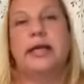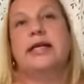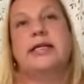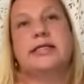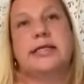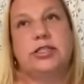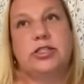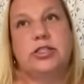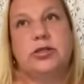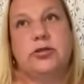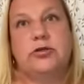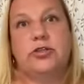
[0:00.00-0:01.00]
Is it
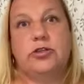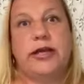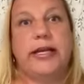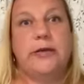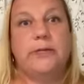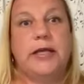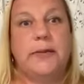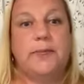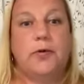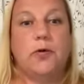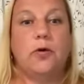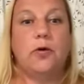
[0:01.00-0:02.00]
to train
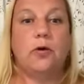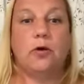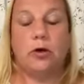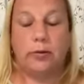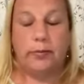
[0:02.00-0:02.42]
people,